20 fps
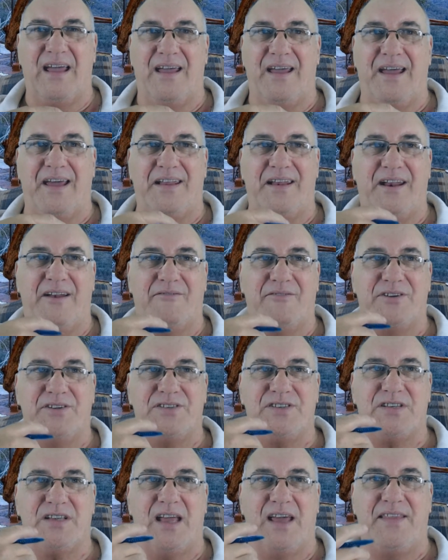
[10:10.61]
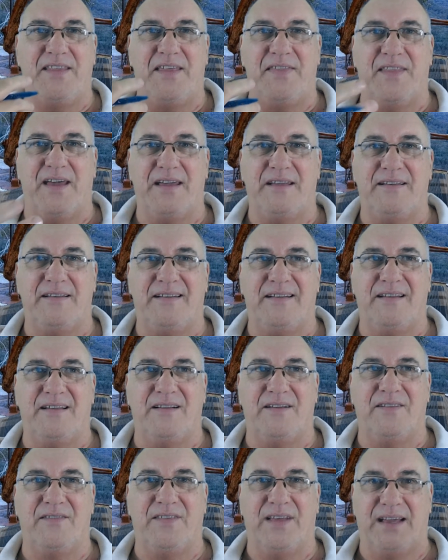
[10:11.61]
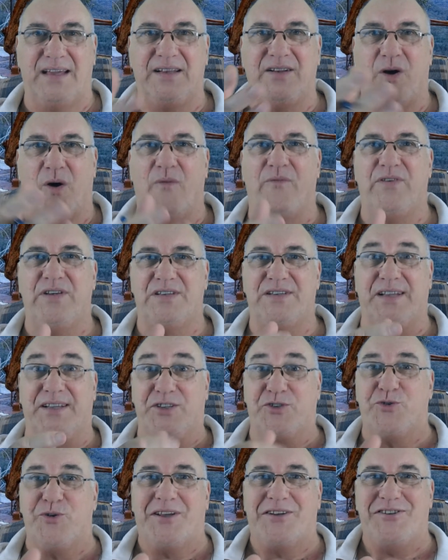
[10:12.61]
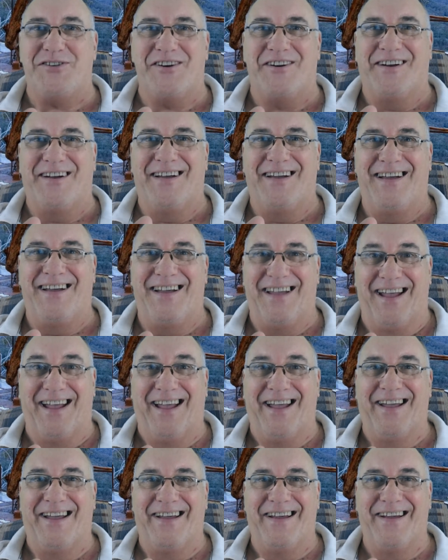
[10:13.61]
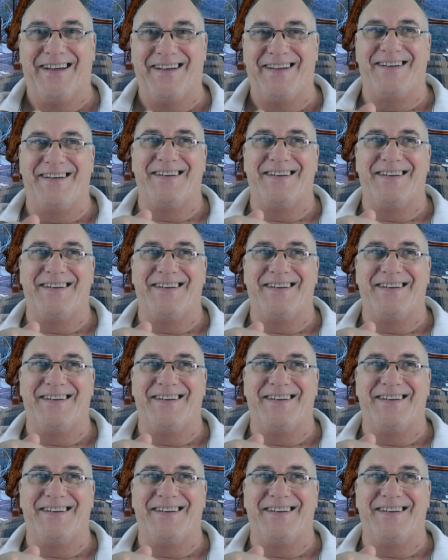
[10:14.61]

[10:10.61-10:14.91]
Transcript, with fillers: and it was and then they they'd obviously tricked you and,